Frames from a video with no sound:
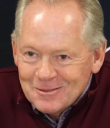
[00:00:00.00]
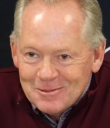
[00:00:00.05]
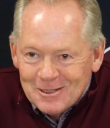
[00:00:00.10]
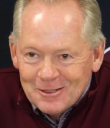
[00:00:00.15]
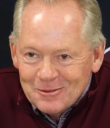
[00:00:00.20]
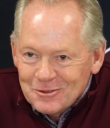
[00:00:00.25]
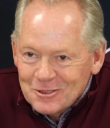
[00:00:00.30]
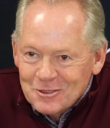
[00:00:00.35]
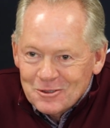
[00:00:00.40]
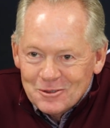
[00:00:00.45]

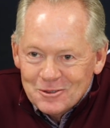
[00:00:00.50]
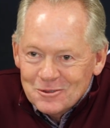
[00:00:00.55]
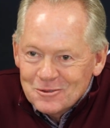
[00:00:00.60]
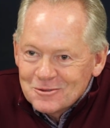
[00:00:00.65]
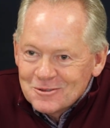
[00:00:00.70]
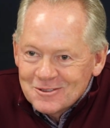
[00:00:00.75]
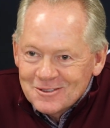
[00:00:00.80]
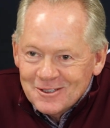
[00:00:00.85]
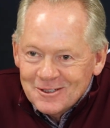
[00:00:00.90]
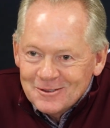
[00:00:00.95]
about
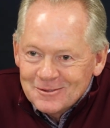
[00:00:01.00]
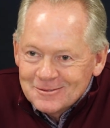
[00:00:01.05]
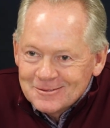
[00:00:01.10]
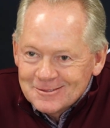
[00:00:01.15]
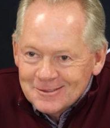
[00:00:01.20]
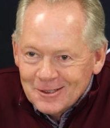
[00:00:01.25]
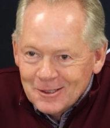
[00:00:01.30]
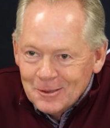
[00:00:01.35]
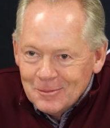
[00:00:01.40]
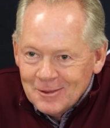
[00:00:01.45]
recruits. So
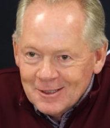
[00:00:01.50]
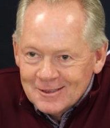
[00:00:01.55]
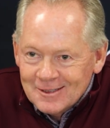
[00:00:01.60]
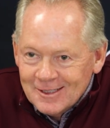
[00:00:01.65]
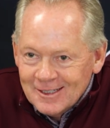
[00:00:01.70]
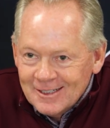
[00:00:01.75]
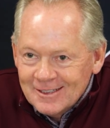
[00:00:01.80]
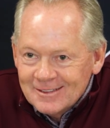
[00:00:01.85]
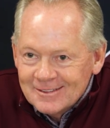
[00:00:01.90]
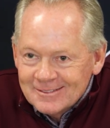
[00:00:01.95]
sorry about
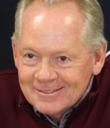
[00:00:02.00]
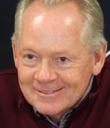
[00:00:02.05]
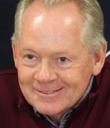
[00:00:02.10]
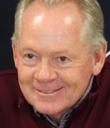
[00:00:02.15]
that.